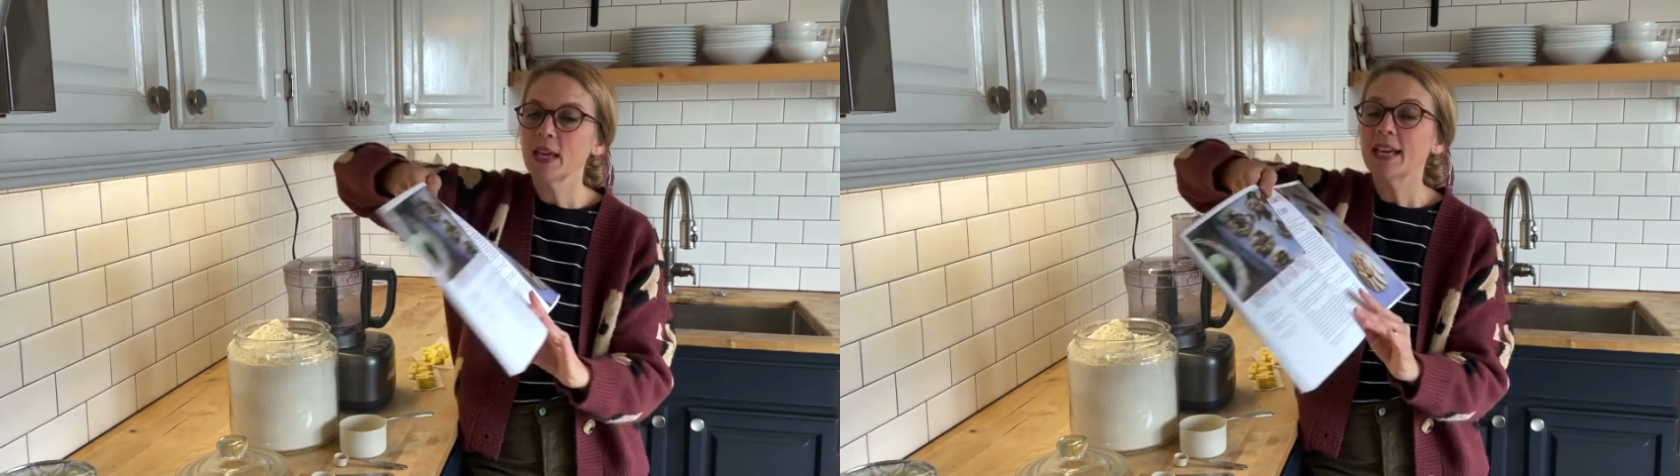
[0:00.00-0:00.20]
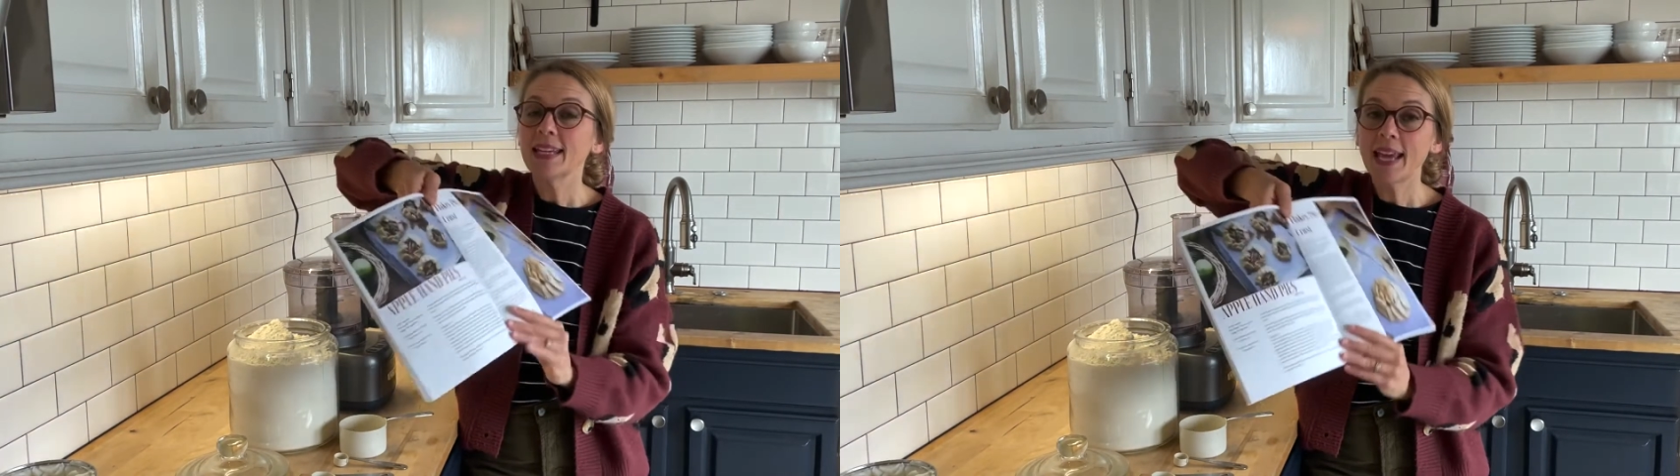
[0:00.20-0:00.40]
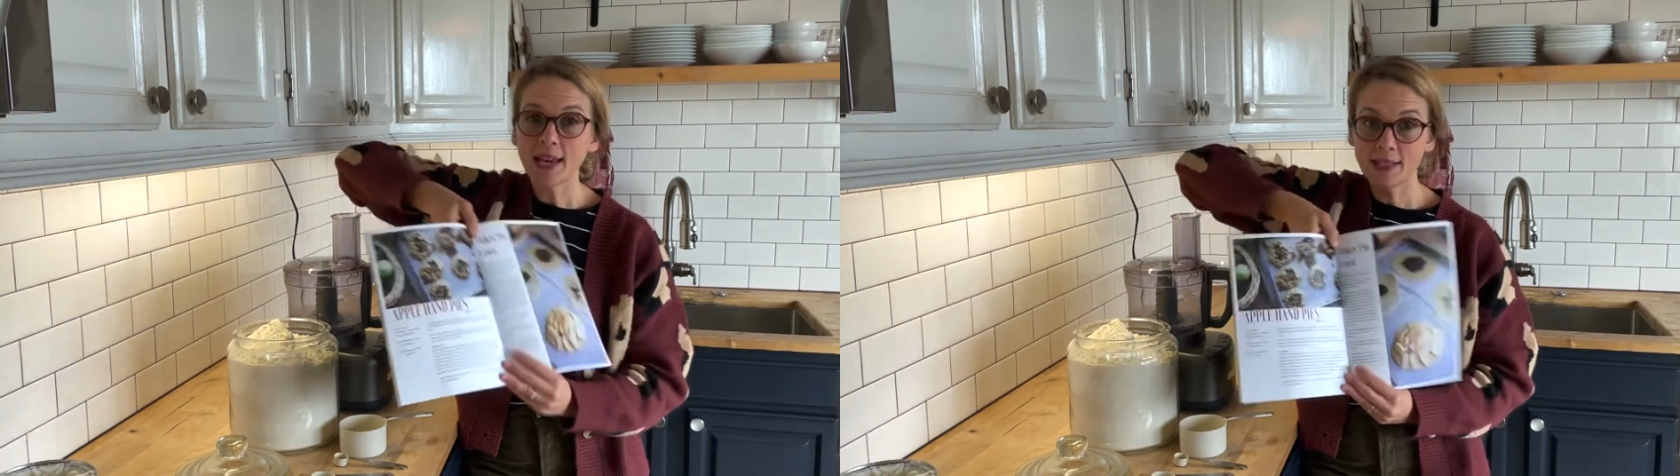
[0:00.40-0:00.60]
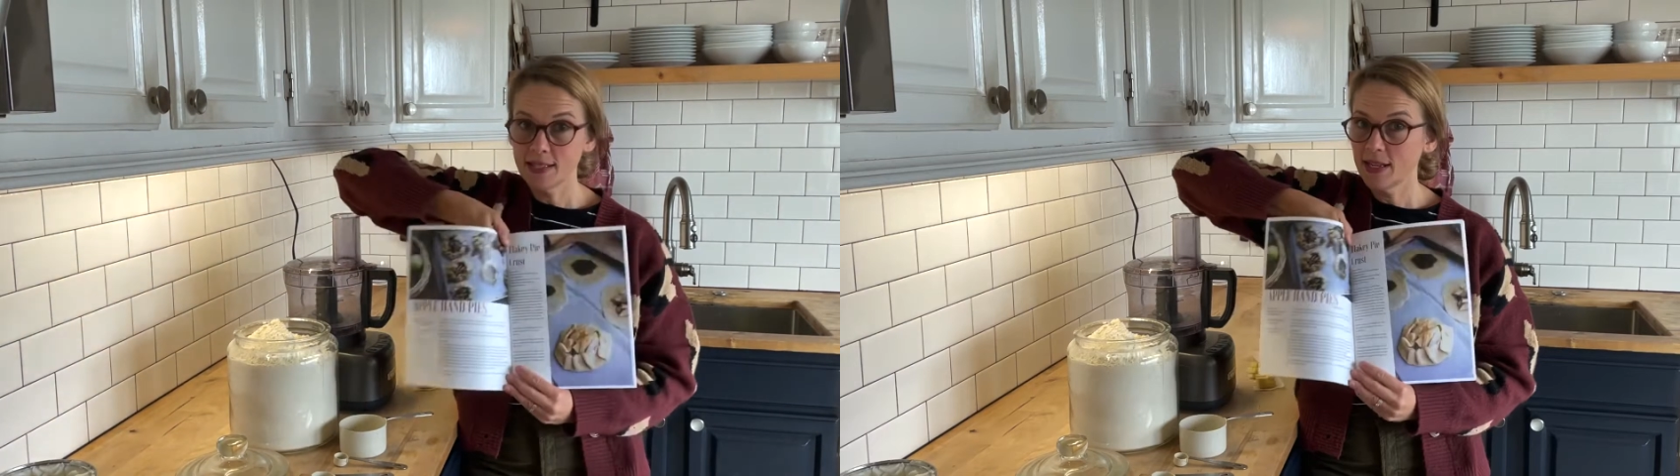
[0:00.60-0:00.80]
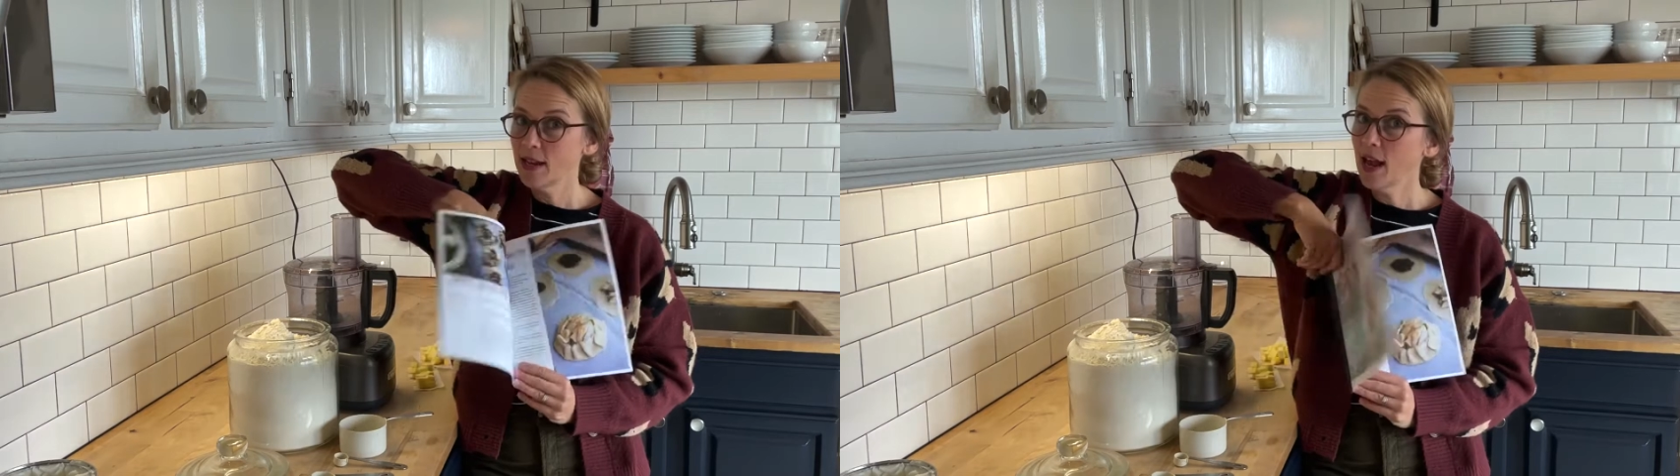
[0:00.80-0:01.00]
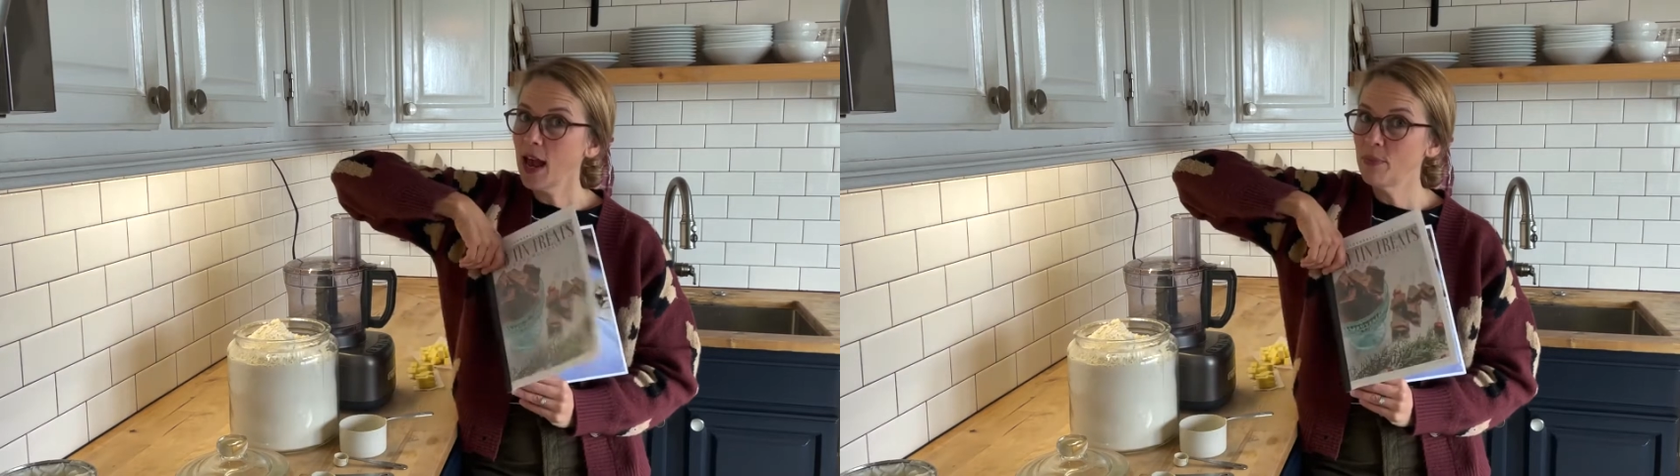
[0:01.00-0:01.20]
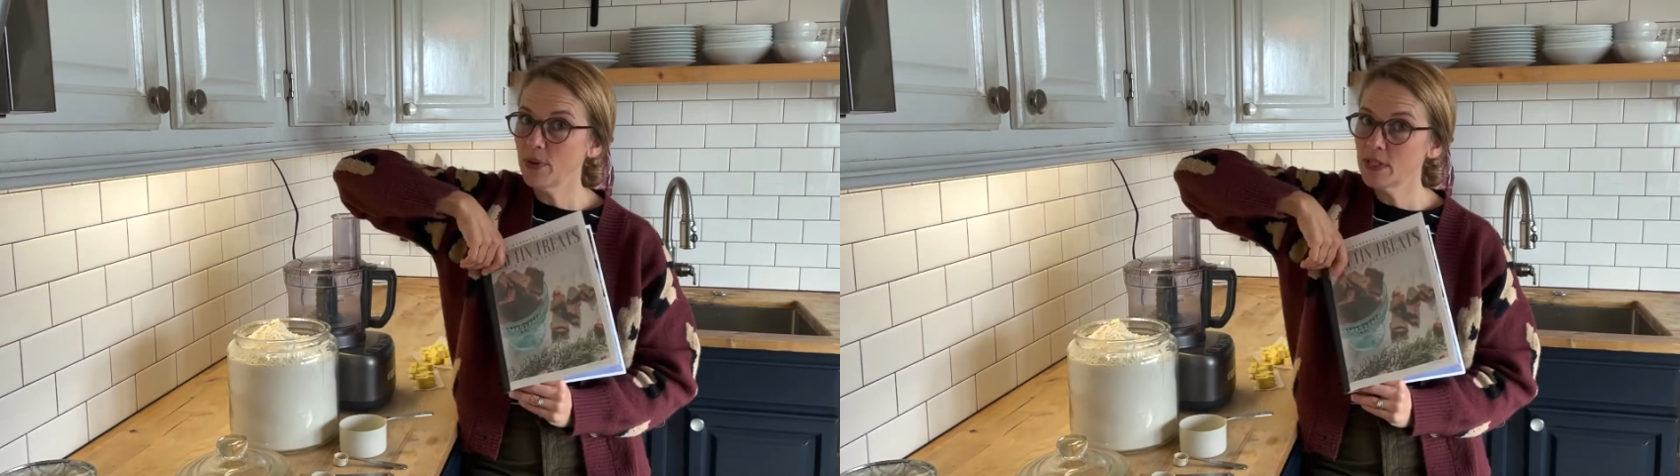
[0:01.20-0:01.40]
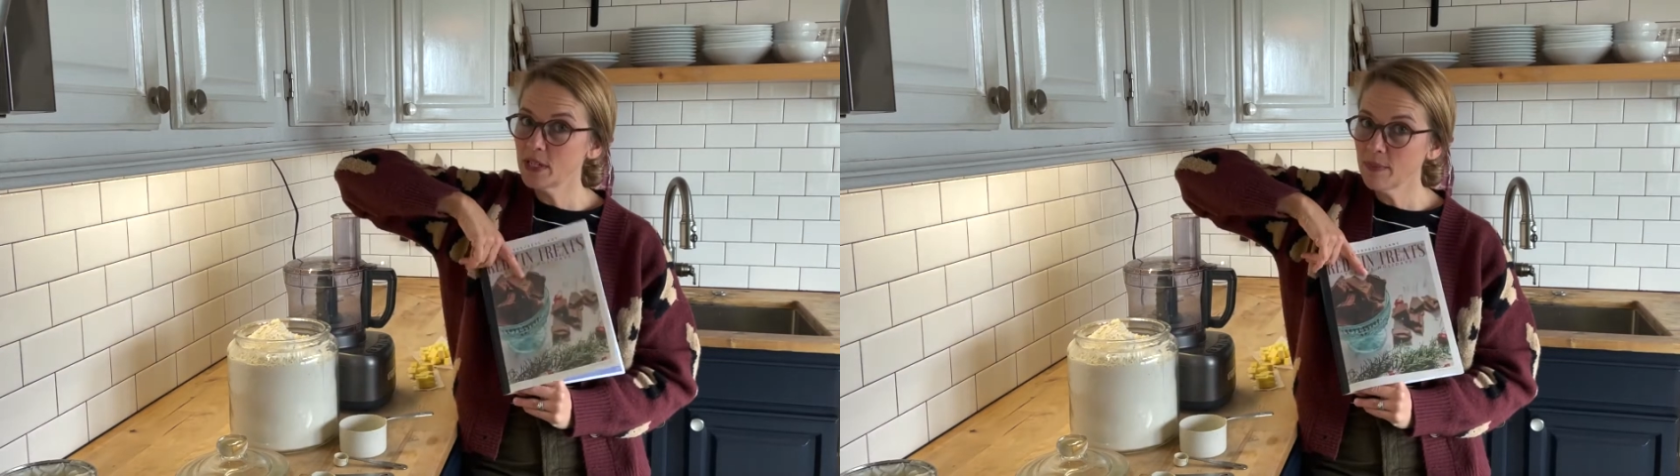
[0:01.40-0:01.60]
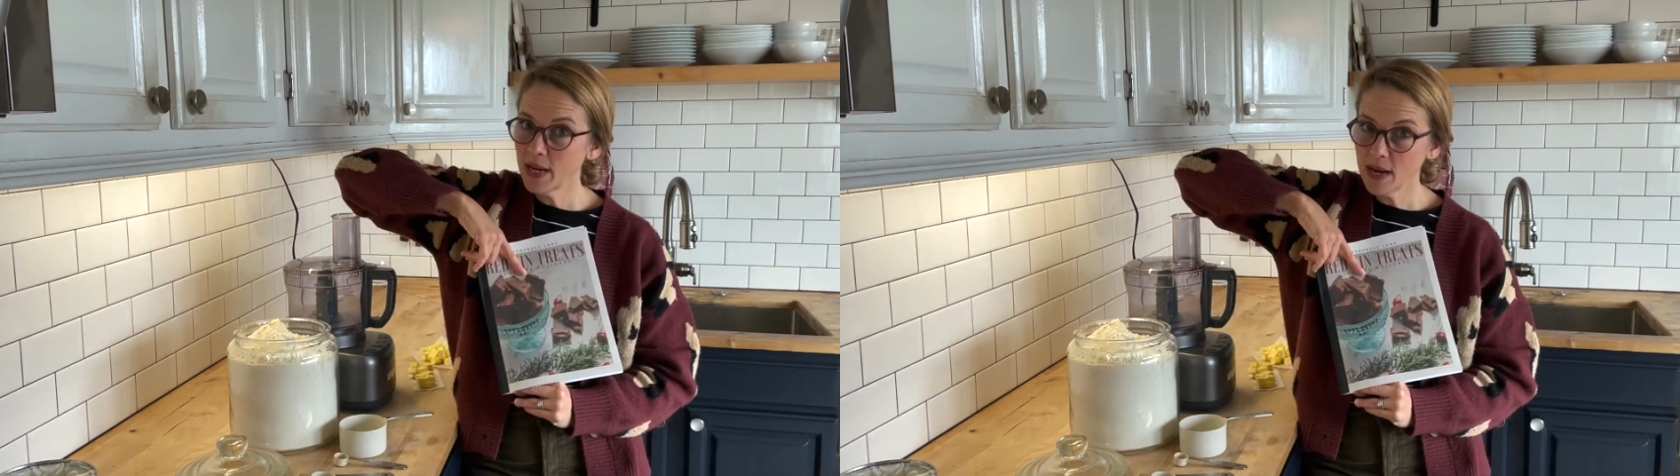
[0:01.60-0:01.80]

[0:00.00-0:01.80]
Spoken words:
Yes, I printed mine